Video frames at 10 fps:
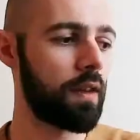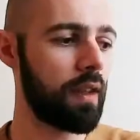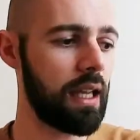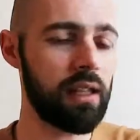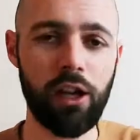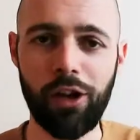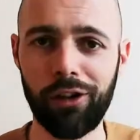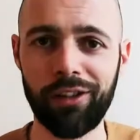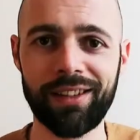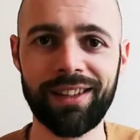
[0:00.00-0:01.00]
So there you
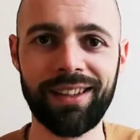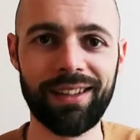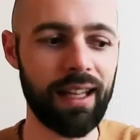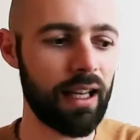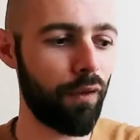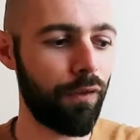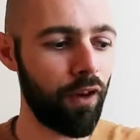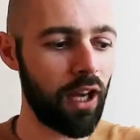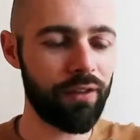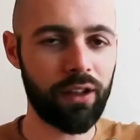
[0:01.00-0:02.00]
go. They are
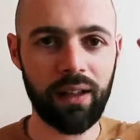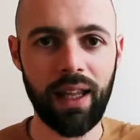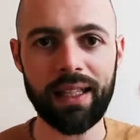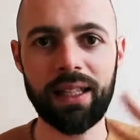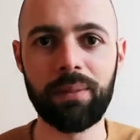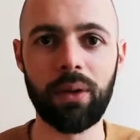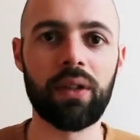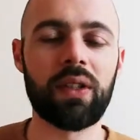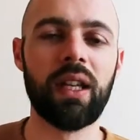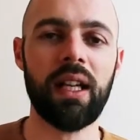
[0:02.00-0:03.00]
five classic
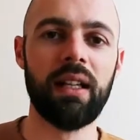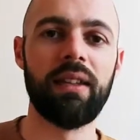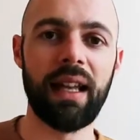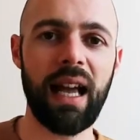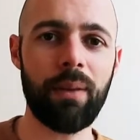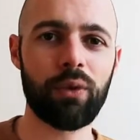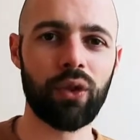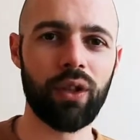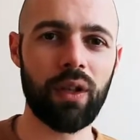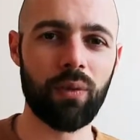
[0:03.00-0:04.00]
books that are
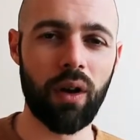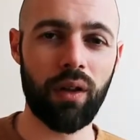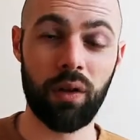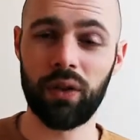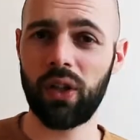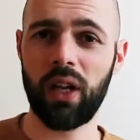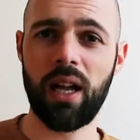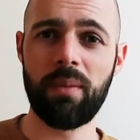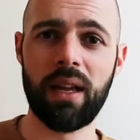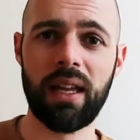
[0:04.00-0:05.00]
absolutely worth your
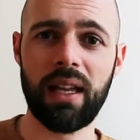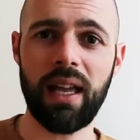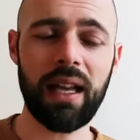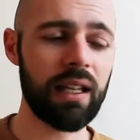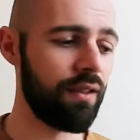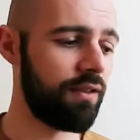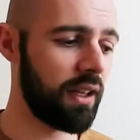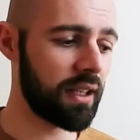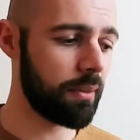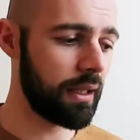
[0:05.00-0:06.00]
time and
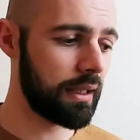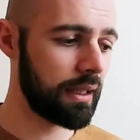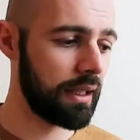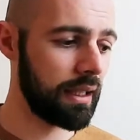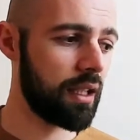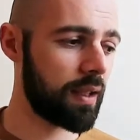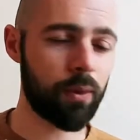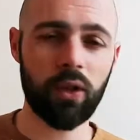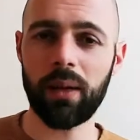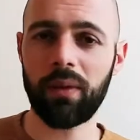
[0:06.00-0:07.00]
investment.
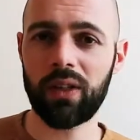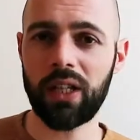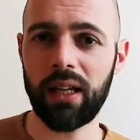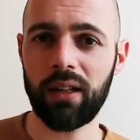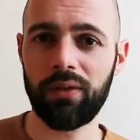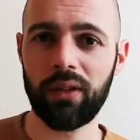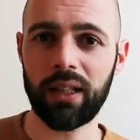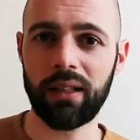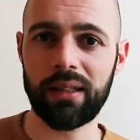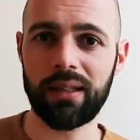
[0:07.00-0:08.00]
Subscribe to the channel if you
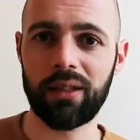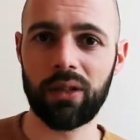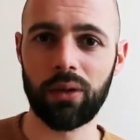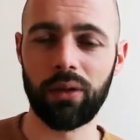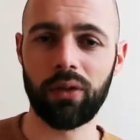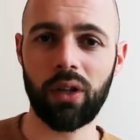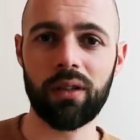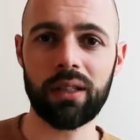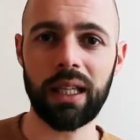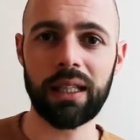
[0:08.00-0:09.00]
like this sort of
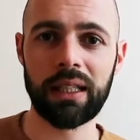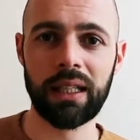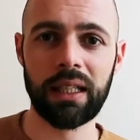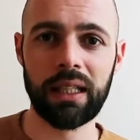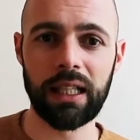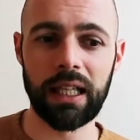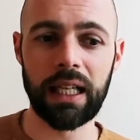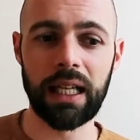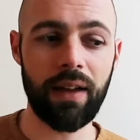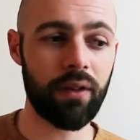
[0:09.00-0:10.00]
content.
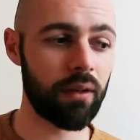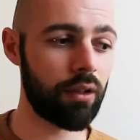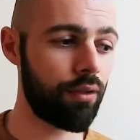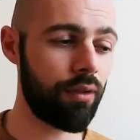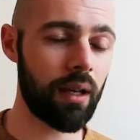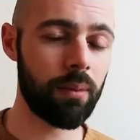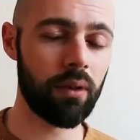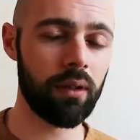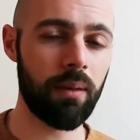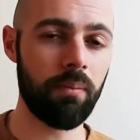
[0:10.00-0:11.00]
Have an
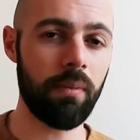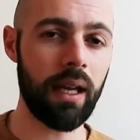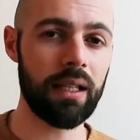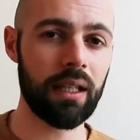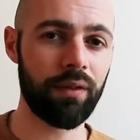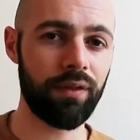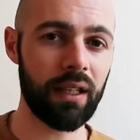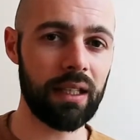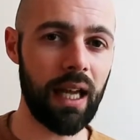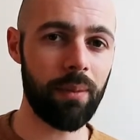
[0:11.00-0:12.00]
incredible, amazing,
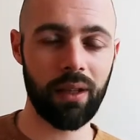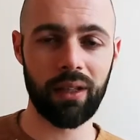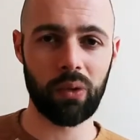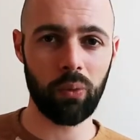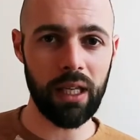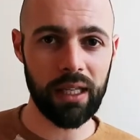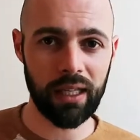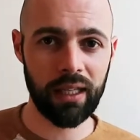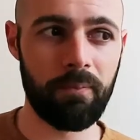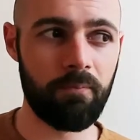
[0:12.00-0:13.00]
fantabulous week.